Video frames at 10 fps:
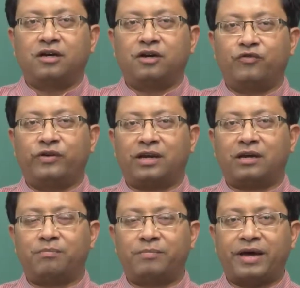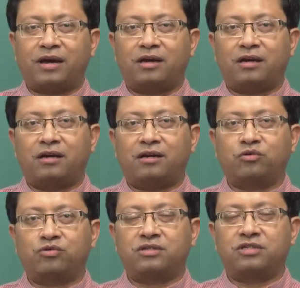Welcome back
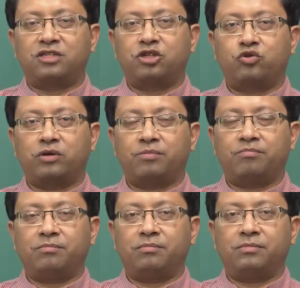to this TQM